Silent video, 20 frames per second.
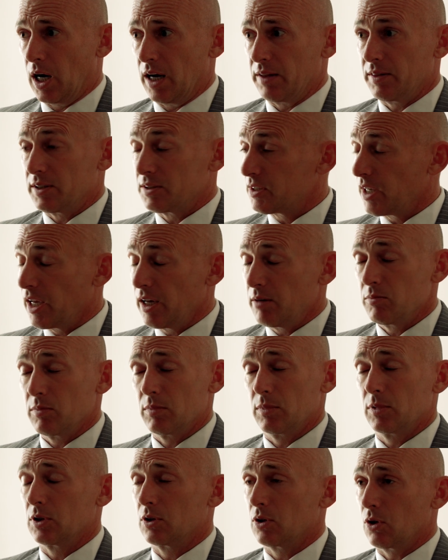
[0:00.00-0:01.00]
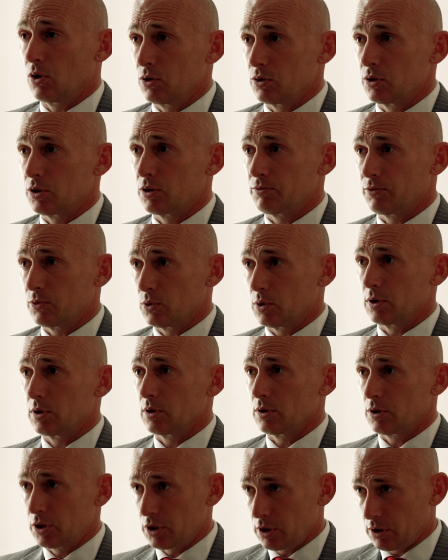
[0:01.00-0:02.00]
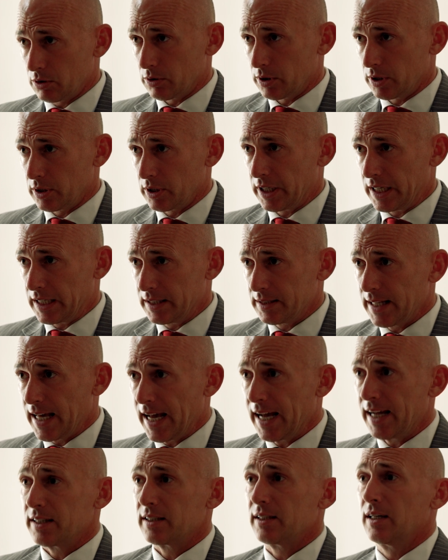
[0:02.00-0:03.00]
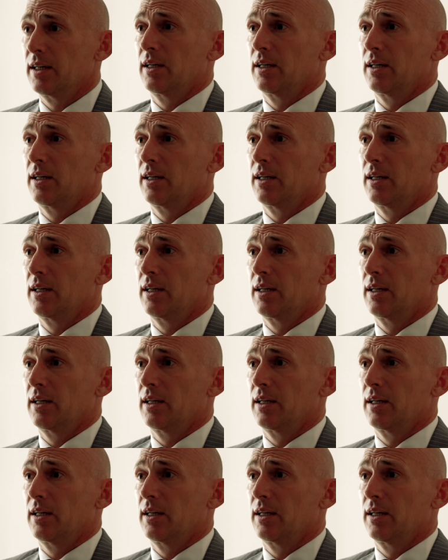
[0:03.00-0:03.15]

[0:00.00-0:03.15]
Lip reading: The same goes for children in that